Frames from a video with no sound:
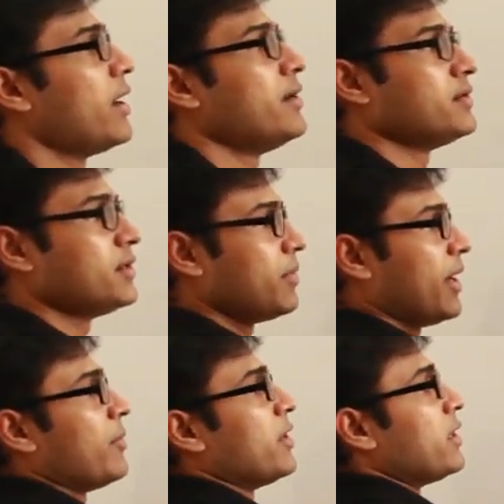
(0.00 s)
A is the
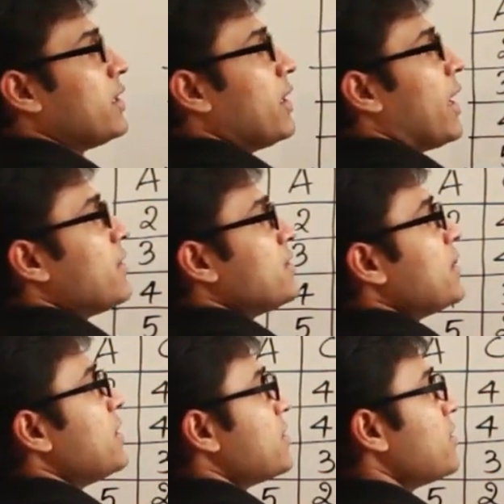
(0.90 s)
primary key and
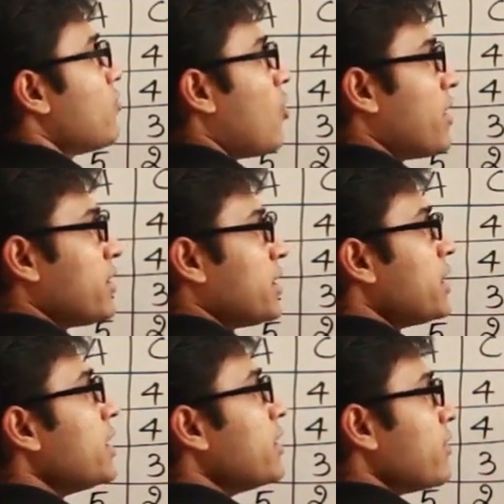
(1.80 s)
C is the foreign
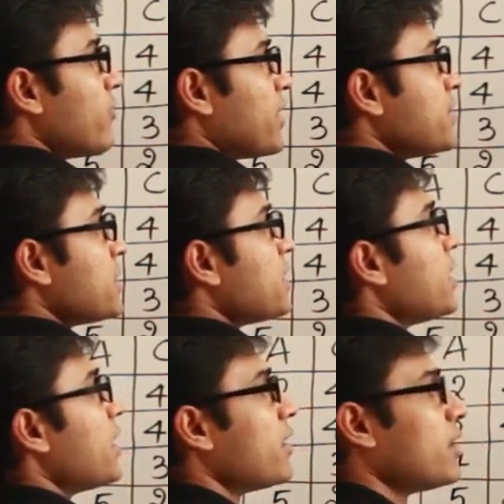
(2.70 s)
key referencing
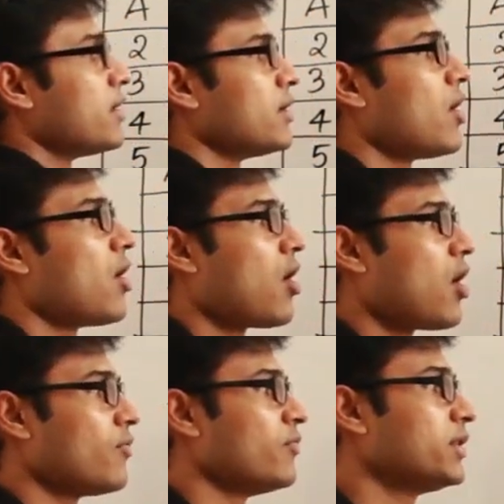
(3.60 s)
A
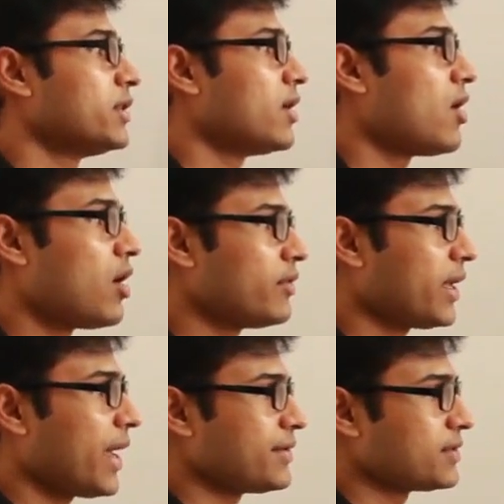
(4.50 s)
uh, with
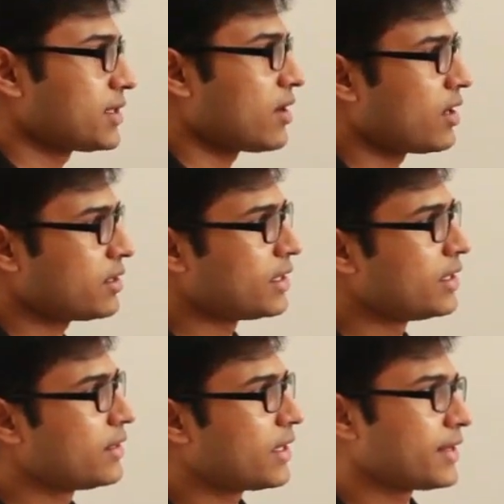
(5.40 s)
on cas on
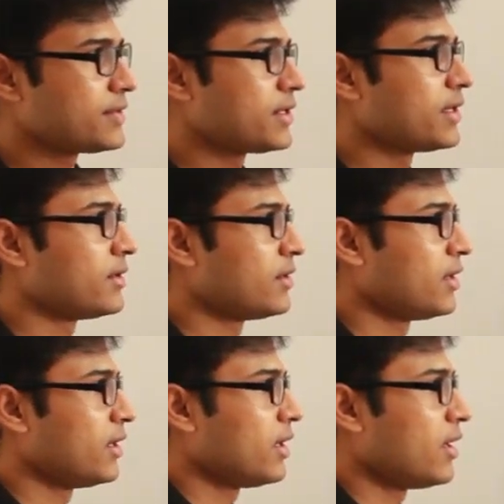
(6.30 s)
delete cascade.
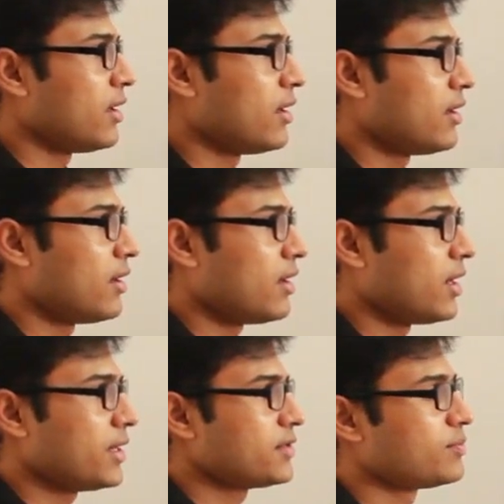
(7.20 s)

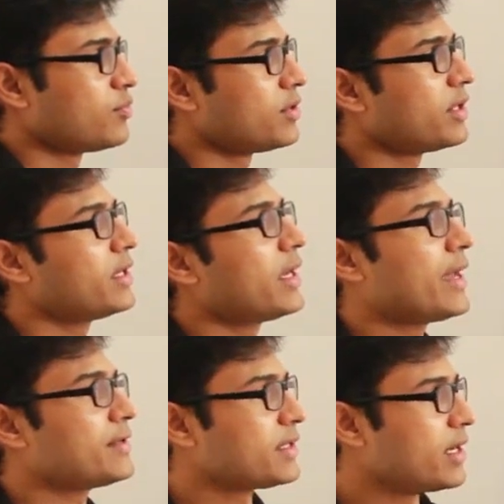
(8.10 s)
Uh, let's put that
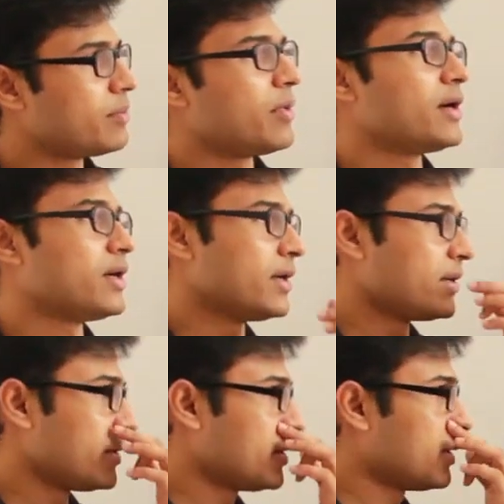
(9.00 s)
cascade part
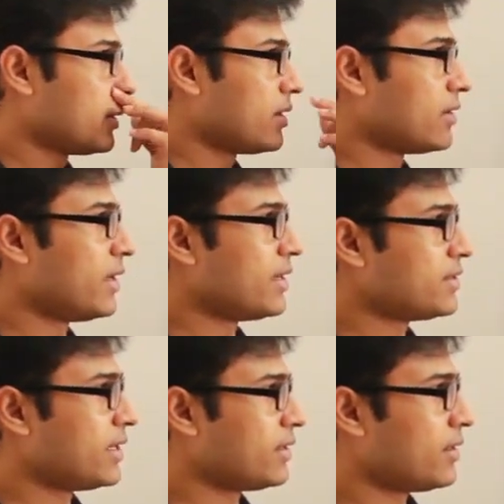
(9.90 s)
later. They
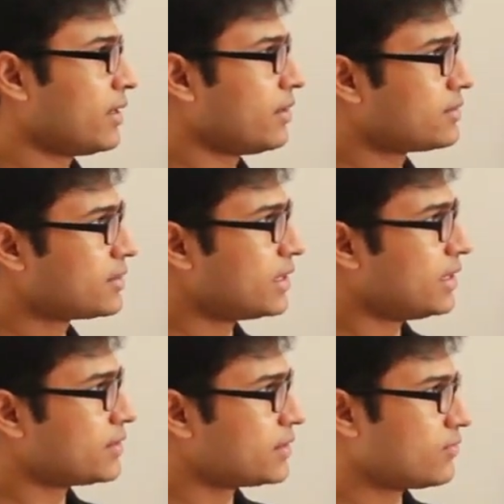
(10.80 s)
are saying that C
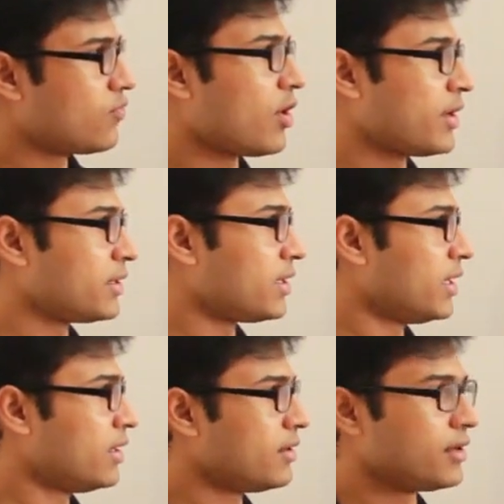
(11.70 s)
is the foreign
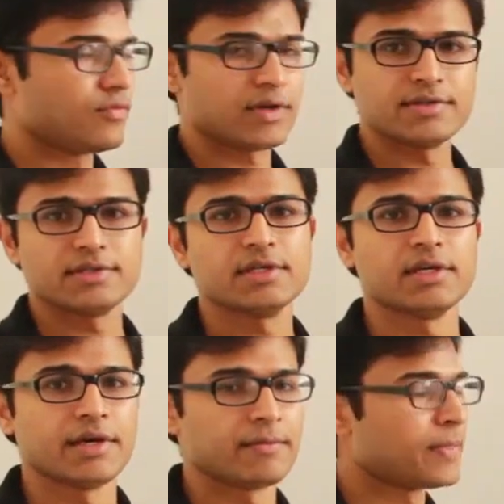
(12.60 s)
key
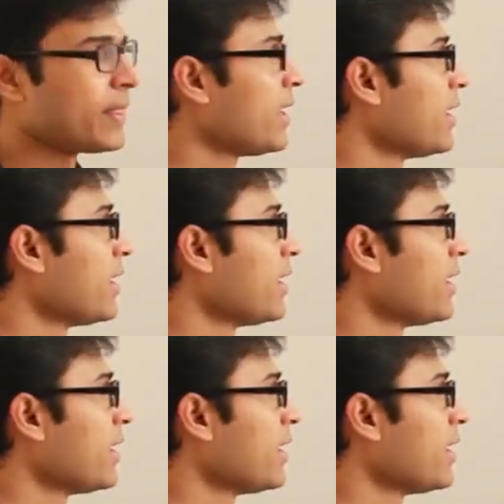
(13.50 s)
referencing A,